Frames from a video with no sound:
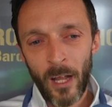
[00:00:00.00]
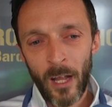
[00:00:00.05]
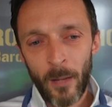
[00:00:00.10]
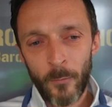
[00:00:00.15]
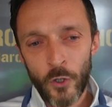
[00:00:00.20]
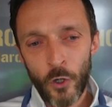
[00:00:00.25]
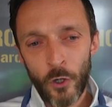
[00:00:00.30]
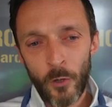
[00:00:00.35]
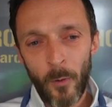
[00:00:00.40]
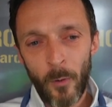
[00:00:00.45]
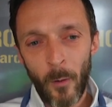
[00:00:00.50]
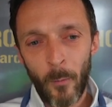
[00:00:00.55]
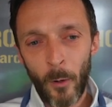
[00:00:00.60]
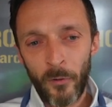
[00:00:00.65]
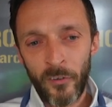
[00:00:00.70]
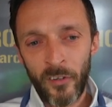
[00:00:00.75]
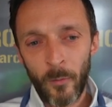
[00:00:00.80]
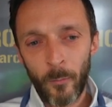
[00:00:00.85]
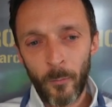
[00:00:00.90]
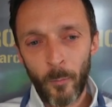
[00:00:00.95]
I'm sure we will
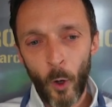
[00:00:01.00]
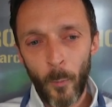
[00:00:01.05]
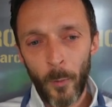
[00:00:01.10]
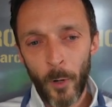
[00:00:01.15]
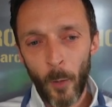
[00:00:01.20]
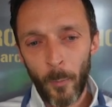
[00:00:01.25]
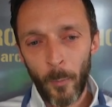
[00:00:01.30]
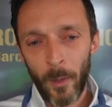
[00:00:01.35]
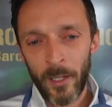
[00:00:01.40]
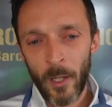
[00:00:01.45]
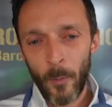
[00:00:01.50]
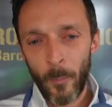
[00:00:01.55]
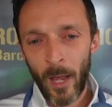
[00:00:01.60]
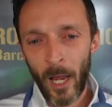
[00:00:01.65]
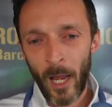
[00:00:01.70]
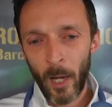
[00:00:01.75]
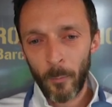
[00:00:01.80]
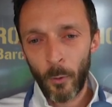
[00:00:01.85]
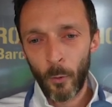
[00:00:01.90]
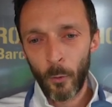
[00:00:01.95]
see him popping up in the
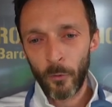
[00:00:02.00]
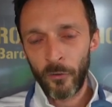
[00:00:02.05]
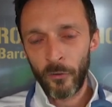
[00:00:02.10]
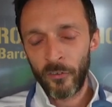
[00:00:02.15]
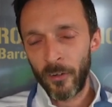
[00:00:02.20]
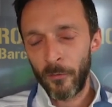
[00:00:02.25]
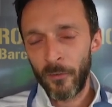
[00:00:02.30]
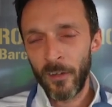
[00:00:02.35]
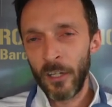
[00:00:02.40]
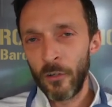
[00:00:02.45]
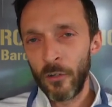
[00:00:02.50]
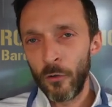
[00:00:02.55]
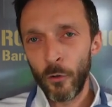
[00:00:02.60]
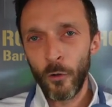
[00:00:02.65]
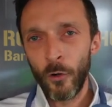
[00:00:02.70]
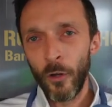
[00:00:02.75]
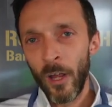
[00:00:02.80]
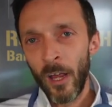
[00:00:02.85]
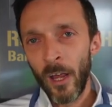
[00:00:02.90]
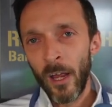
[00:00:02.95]
back post if they
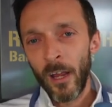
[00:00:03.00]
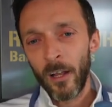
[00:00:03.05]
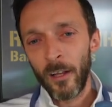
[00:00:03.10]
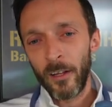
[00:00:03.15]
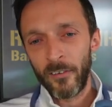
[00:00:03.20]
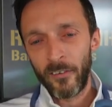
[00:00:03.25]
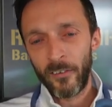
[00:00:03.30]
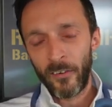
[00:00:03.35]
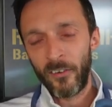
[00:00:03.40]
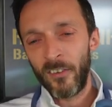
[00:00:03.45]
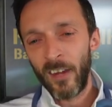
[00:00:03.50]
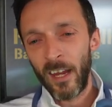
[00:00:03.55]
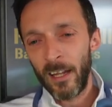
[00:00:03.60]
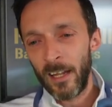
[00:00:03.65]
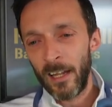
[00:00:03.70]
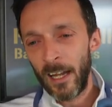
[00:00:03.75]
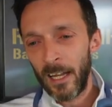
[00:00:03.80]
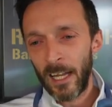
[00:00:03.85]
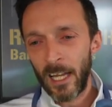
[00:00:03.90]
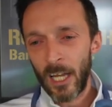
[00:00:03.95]
do sustain
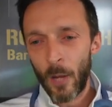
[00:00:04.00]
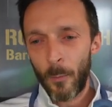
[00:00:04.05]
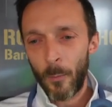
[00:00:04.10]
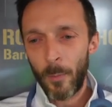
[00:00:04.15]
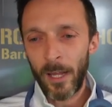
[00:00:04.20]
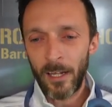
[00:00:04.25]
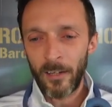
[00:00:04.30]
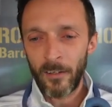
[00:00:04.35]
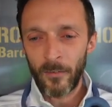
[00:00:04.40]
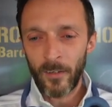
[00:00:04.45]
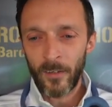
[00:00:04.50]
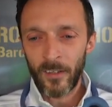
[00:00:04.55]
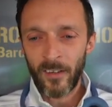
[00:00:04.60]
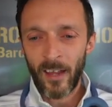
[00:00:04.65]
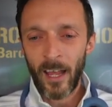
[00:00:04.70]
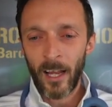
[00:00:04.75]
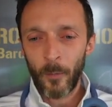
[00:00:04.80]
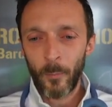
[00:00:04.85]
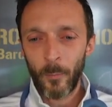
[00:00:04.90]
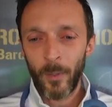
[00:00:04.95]
any kind of periods of
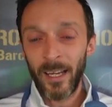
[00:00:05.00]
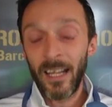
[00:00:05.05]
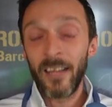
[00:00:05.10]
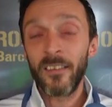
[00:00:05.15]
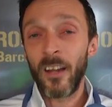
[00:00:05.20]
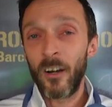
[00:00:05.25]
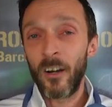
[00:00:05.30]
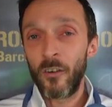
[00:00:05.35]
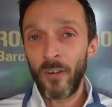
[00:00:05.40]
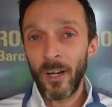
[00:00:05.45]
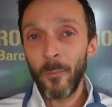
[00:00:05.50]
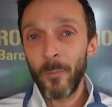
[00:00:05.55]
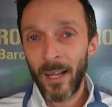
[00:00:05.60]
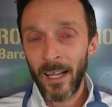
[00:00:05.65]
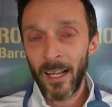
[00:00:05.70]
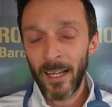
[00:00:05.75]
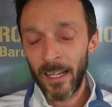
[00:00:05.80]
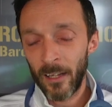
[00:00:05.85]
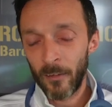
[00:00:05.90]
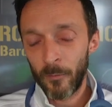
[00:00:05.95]
attack, but he is a right
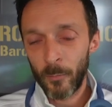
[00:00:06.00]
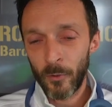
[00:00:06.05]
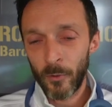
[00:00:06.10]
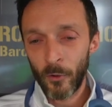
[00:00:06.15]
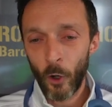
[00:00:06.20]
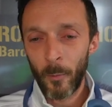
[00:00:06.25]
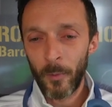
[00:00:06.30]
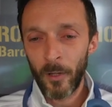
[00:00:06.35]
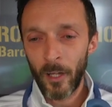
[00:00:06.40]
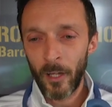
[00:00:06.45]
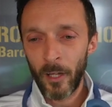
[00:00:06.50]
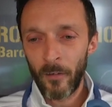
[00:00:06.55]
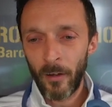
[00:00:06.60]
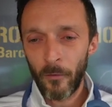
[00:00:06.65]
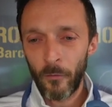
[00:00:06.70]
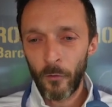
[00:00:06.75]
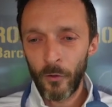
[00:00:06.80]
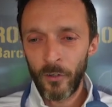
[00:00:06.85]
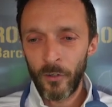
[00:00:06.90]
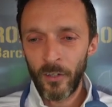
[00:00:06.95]
back, he is predominantly right
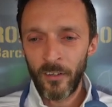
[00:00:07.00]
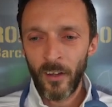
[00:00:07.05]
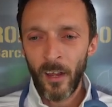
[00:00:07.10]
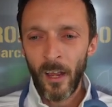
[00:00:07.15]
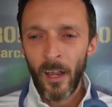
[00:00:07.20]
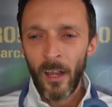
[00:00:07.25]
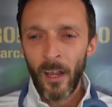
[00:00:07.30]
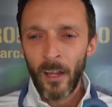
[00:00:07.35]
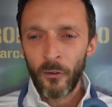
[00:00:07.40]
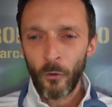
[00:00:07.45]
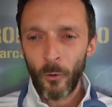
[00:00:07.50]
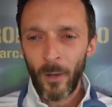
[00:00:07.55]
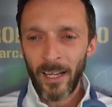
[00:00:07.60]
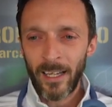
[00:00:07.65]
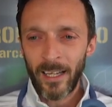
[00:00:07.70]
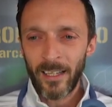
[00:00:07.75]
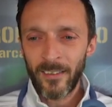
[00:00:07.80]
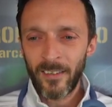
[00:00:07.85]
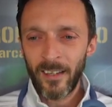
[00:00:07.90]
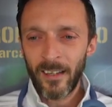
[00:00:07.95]
footed, so I
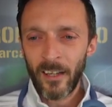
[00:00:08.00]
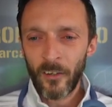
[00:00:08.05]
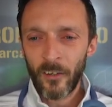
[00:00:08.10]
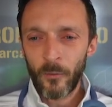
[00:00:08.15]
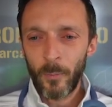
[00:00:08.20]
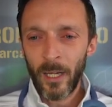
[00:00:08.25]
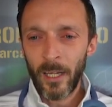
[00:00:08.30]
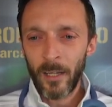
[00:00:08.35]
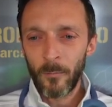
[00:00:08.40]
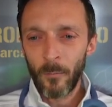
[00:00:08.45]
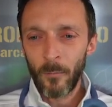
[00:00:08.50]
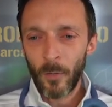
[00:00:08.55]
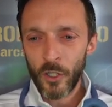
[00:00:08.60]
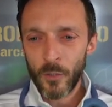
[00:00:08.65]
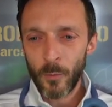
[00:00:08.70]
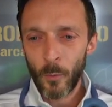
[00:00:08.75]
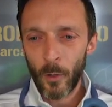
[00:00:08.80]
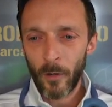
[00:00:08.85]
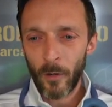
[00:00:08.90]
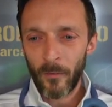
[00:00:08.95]
can see this being
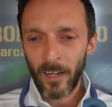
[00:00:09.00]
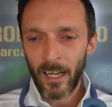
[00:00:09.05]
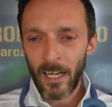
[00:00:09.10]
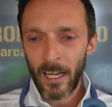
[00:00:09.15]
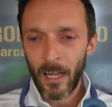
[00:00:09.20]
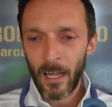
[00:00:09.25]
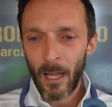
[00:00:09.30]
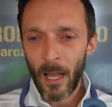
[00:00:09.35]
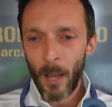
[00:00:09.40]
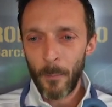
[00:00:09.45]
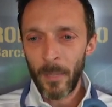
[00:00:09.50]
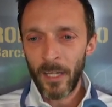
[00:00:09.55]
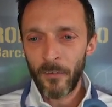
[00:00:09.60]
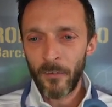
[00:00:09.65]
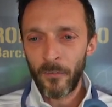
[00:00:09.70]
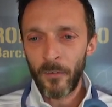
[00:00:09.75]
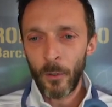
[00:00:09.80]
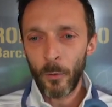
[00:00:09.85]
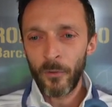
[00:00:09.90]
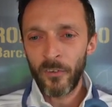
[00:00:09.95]
much more of a kind of a
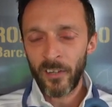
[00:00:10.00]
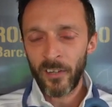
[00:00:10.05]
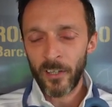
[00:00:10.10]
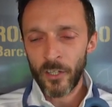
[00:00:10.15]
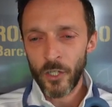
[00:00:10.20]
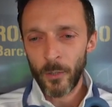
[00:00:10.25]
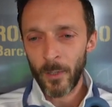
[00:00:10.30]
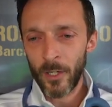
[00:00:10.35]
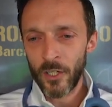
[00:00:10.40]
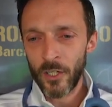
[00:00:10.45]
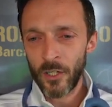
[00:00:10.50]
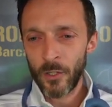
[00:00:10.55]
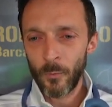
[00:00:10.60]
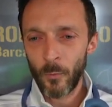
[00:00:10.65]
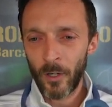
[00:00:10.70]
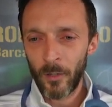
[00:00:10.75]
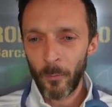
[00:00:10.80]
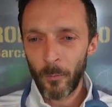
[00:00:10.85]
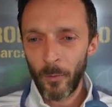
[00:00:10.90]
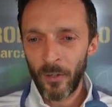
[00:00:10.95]
midfield situation
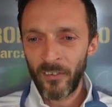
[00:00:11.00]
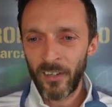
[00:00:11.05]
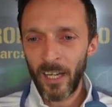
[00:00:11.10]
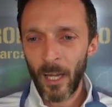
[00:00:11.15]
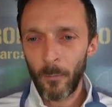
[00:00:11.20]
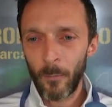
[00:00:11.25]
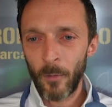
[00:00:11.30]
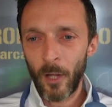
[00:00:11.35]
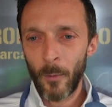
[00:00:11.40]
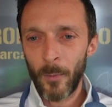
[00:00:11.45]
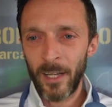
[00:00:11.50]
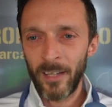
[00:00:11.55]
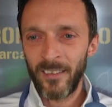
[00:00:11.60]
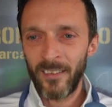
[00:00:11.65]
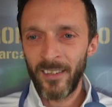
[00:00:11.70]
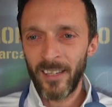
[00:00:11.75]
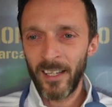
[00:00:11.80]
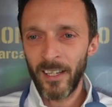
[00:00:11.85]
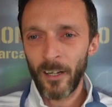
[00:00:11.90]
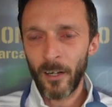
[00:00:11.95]
where we see him coming
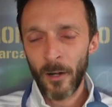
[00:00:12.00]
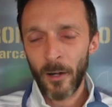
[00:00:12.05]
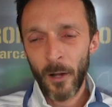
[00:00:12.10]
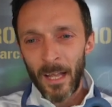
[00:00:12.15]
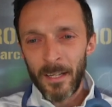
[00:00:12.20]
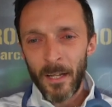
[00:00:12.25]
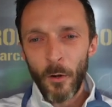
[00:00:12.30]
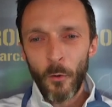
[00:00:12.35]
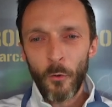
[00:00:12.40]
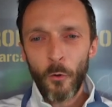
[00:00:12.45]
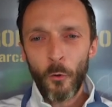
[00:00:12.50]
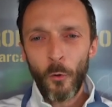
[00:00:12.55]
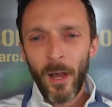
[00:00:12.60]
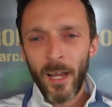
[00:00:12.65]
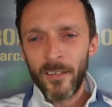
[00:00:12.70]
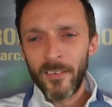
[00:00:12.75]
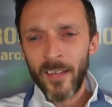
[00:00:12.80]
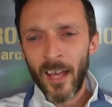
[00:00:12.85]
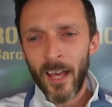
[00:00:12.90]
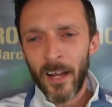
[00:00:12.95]
into here. And then although
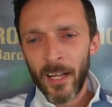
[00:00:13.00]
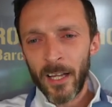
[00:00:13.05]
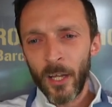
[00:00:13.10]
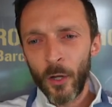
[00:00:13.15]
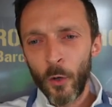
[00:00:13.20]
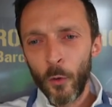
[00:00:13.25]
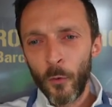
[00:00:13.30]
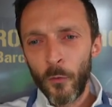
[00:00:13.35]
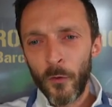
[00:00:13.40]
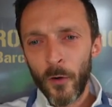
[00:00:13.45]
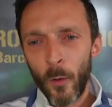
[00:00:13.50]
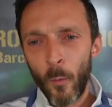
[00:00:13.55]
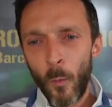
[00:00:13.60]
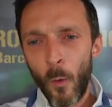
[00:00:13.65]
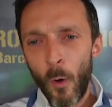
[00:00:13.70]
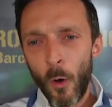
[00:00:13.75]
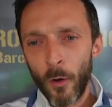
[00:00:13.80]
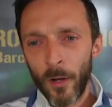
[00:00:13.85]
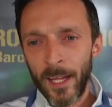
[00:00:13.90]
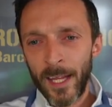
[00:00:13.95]
Haidara can go for a
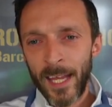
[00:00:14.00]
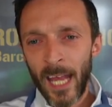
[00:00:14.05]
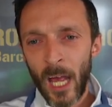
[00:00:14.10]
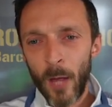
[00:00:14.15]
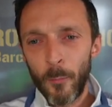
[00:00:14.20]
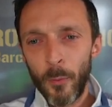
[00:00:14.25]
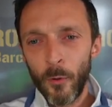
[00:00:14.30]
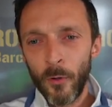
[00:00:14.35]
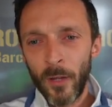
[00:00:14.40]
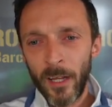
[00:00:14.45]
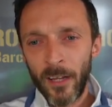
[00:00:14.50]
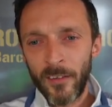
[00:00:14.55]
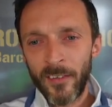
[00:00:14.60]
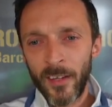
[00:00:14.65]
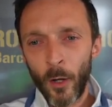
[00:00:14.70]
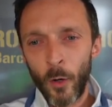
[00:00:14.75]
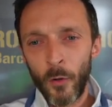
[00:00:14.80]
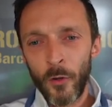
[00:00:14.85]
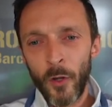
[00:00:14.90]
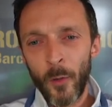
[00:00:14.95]
walk, Campbell likes to
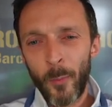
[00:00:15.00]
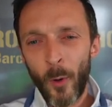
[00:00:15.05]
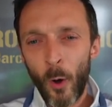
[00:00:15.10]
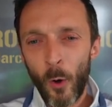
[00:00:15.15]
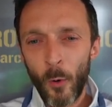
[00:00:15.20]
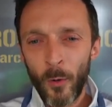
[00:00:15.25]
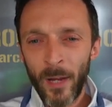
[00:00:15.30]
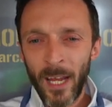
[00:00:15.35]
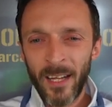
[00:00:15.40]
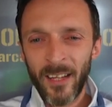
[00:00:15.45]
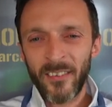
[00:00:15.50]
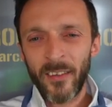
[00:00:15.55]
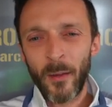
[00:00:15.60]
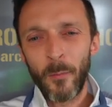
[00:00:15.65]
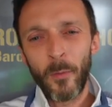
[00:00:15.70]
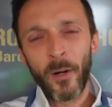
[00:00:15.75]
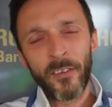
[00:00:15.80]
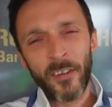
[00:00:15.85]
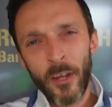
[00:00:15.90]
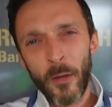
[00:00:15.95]
get on the ball, kind of
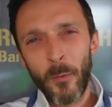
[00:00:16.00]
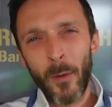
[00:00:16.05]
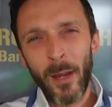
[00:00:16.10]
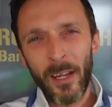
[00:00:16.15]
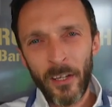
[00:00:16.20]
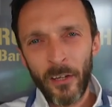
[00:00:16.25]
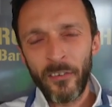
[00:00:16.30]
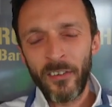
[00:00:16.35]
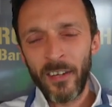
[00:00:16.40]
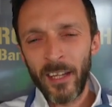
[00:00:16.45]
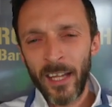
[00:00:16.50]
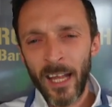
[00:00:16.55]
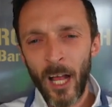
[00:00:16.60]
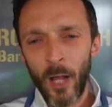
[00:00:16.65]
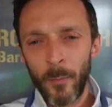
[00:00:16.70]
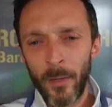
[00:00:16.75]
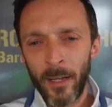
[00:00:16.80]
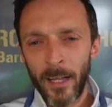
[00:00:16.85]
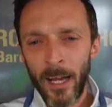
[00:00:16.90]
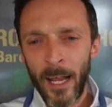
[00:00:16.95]
similar to the way you see
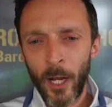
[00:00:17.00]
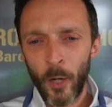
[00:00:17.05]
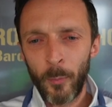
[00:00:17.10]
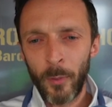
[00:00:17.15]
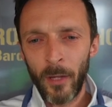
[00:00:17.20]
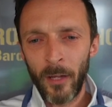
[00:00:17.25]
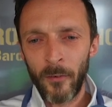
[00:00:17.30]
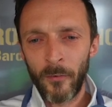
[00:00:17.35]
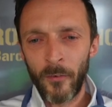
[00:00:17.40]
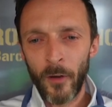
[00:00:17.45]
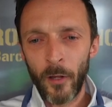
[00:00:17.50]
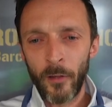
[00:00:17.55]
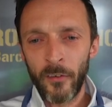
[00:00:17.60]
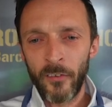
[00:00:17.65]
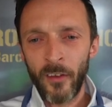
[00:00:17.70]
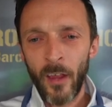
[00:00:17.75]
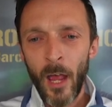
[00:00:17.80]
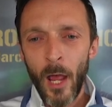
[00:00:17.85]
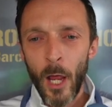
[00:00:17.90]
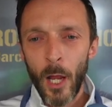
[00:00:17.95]
Callum McGregor play for
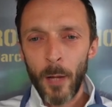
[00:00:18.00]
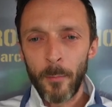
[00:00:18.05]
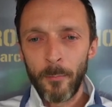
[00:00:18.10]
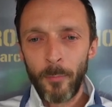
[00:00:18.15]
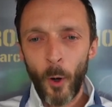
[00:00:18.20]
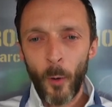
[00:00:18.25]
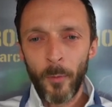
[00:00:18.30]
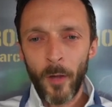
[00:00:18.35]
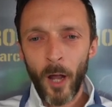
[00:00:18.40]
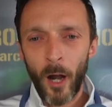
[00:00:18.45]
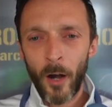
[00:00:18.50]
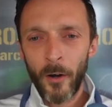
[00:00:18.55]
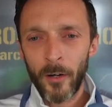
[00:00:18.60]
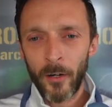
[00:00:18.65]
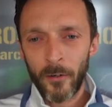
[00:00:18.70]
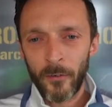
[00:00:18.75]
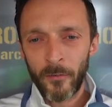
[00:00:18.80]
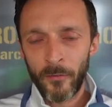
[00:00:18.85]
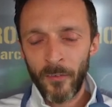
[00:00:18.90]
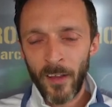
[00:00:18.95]
us, and
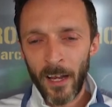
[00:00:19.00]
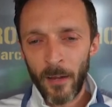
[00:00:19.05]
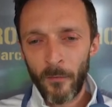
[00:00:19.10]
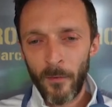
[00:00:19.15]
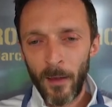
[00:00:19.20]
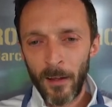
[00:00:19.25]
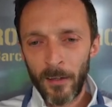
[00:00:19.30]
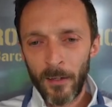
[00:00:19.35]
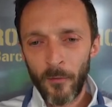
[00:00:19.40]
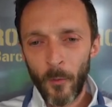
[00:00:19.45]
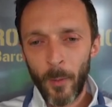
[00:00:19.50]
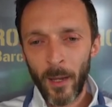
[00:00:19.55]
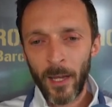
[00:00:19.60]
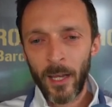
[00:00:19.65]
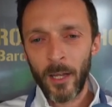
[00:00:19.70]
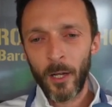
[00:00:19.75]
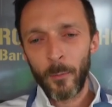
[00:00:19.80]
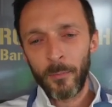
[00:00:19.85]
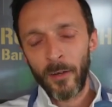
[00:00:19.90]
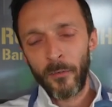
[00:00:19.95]
Baumgartner is very effective at
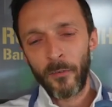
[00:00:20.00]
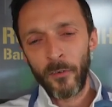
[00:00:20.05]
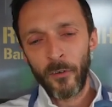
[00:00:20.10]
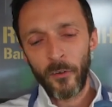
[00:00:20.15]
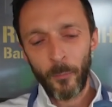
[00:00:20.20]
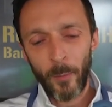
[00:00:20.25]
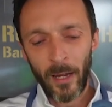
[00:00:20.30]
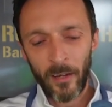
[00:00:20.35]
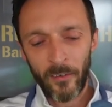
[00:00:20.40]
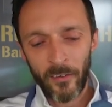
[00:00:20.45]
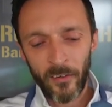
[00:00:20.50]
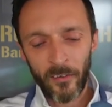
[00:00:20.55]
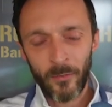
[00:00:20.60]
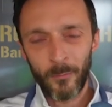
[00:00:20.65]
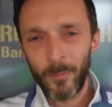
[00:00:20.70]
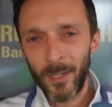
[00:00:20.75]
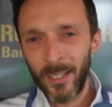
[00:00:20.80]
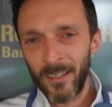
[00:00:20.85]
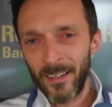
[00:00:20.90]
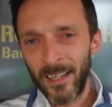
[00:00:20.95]
picking up different spaces
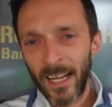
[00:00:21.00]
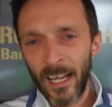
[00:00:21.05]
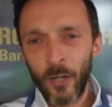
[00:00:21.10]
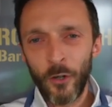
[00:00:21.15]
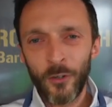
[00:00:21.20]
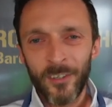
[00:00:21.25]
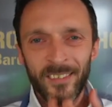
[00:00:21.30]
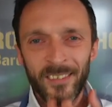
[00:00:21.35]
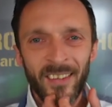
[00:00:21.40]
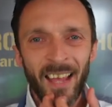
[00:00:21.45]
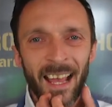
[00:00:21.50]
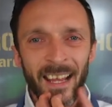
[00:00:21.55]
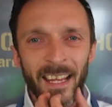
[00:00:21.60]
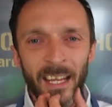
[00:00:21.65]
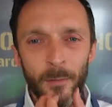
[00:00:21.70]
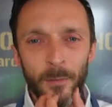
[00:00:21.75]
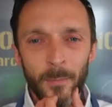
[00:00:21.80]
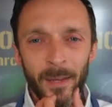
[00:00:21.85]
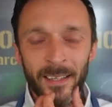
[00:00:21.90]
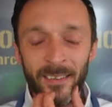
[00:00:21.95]
and being a good
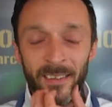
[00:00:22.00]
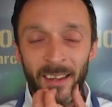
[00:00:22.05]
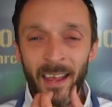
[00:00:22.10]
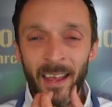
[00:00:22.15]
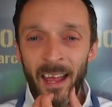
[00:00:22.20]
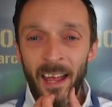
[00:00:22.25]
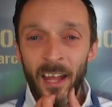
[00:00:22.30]
attacking mid.